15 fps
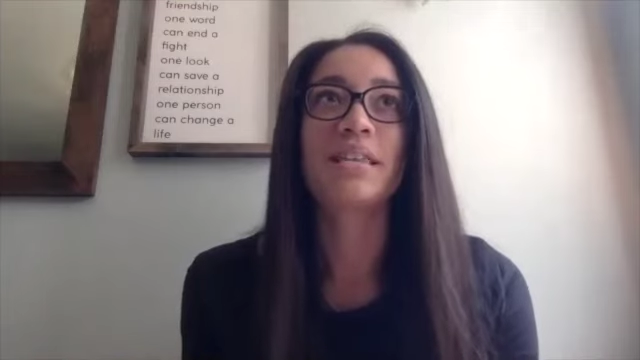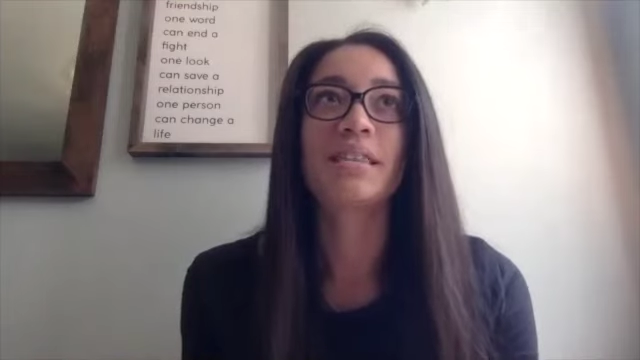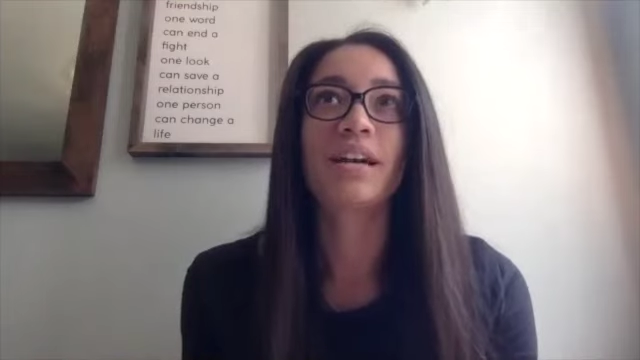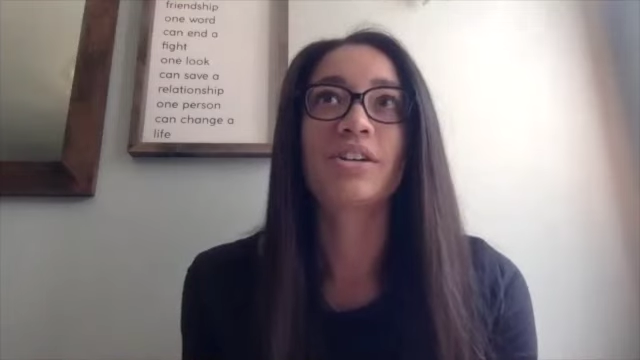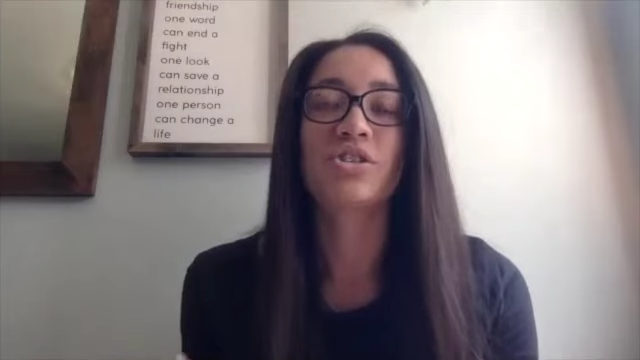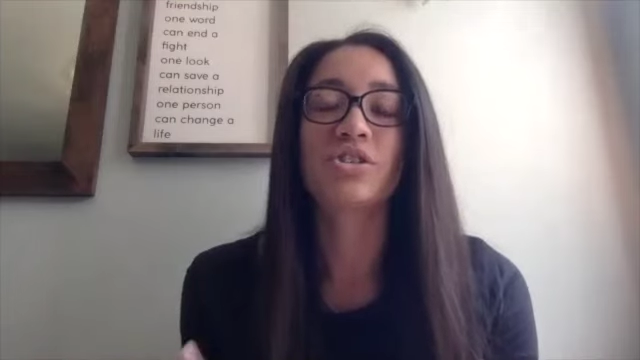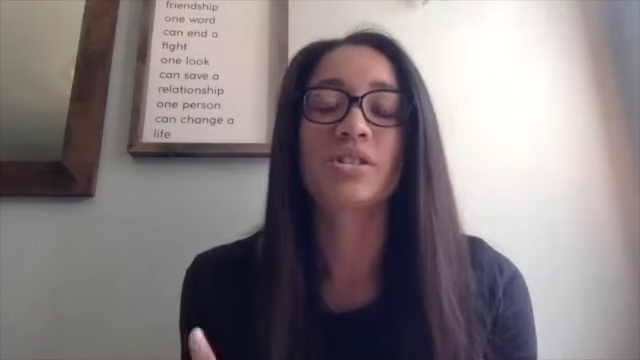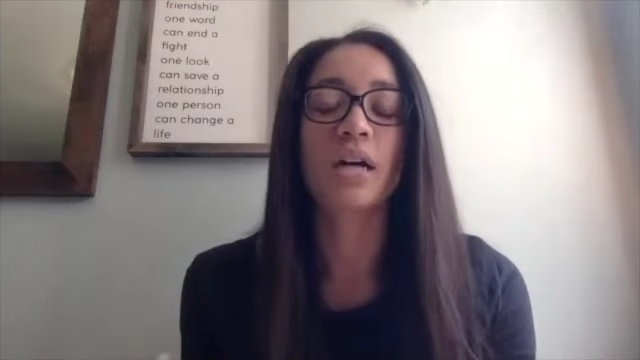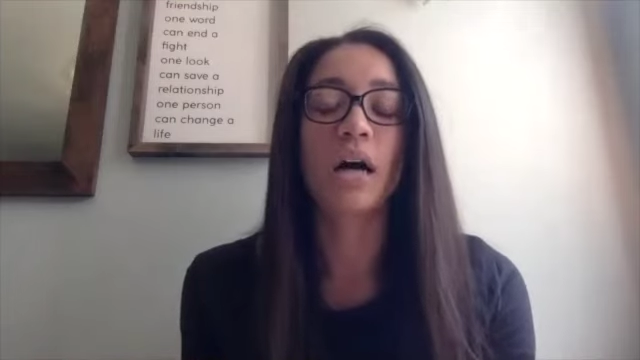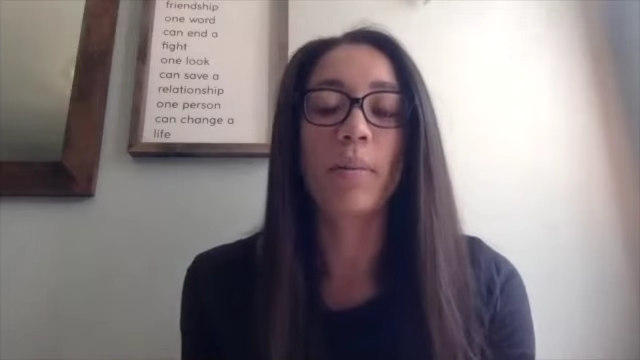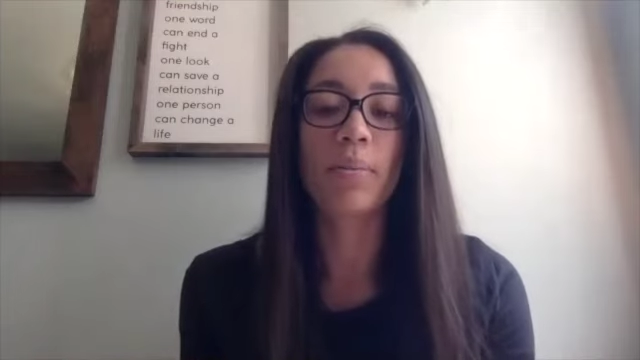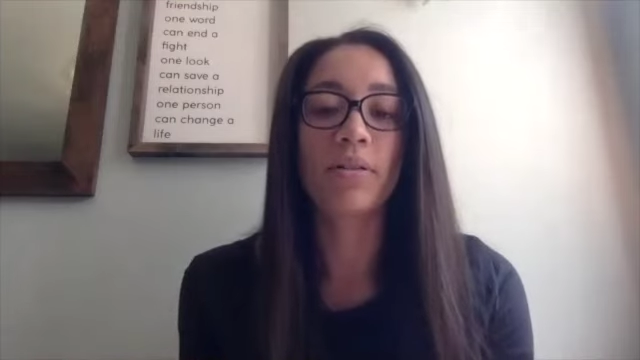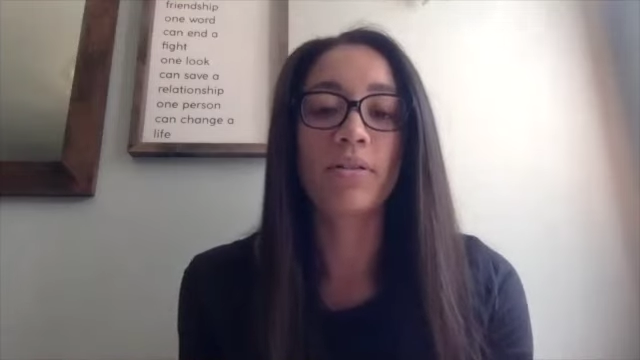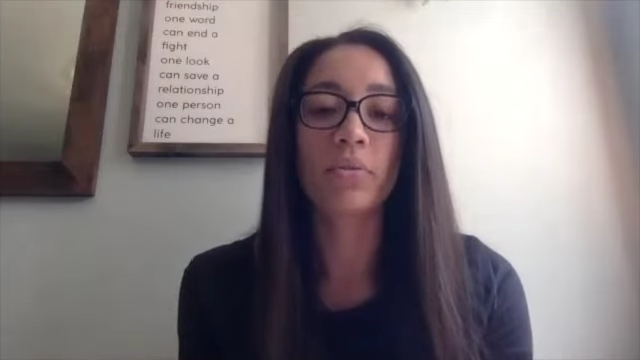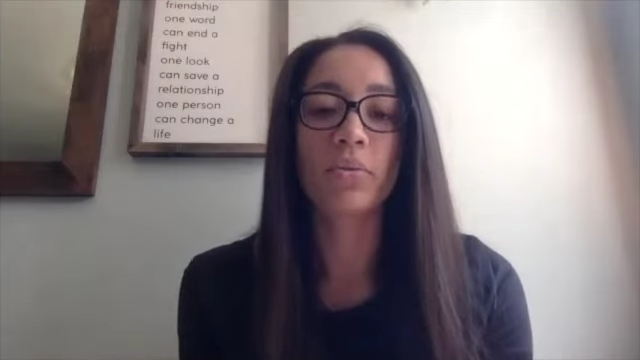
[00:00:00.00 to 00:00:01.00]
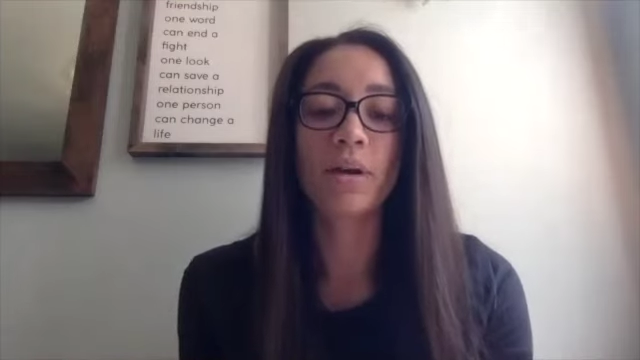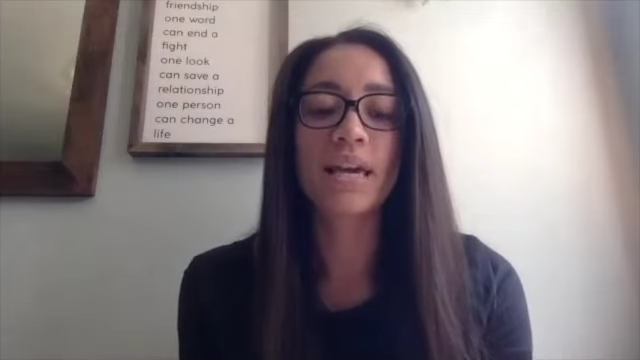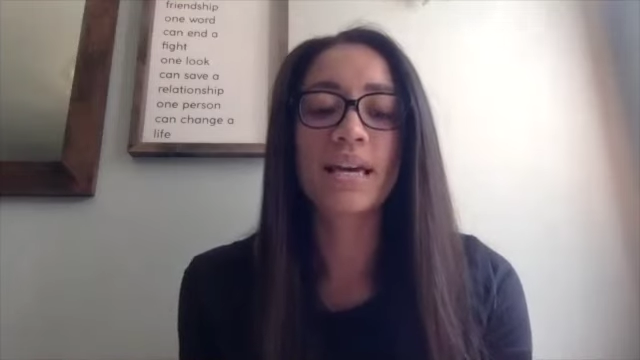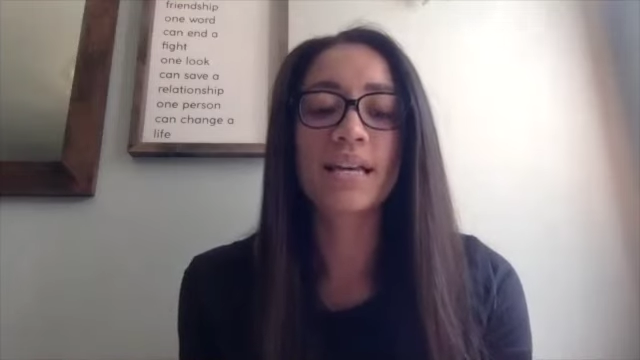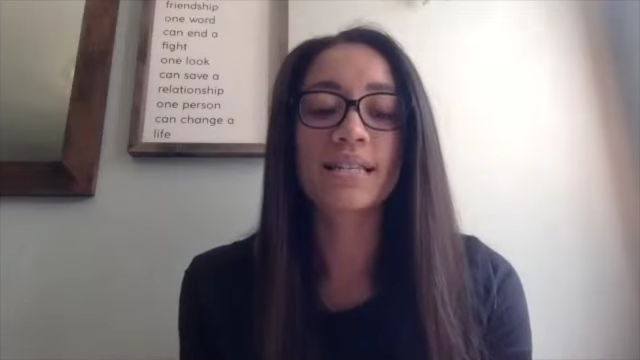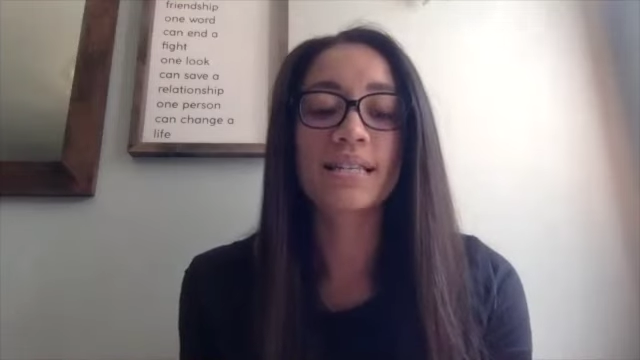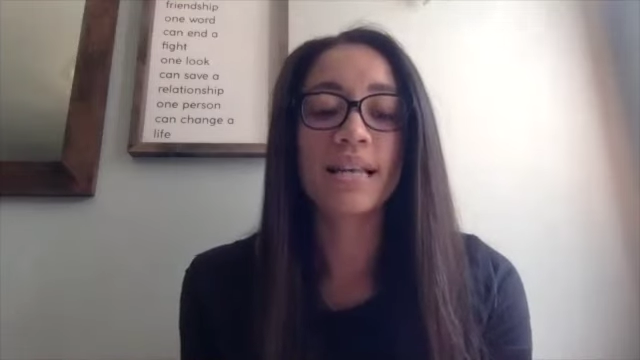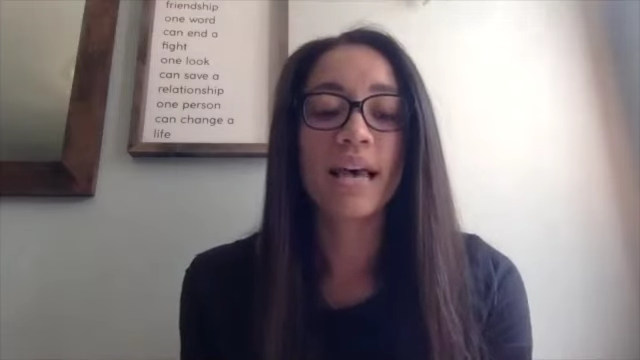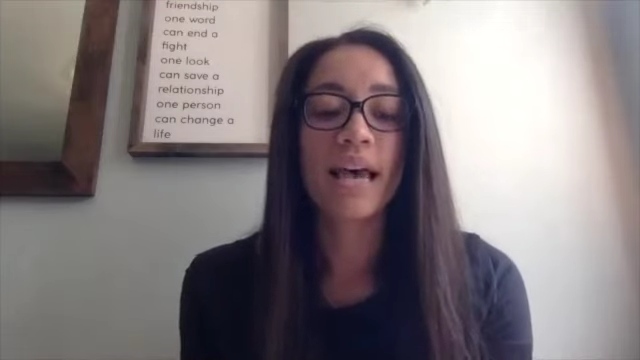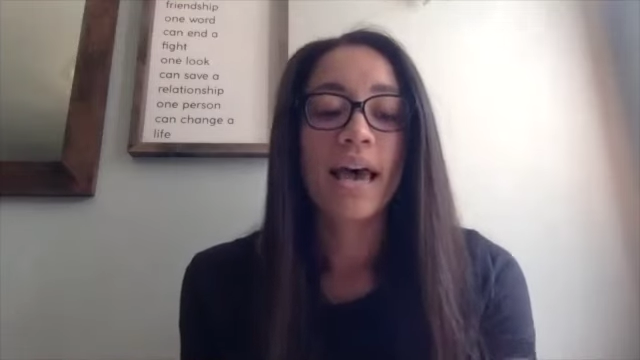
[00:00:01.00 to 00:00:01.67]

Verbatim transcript: there just a couple of weeks,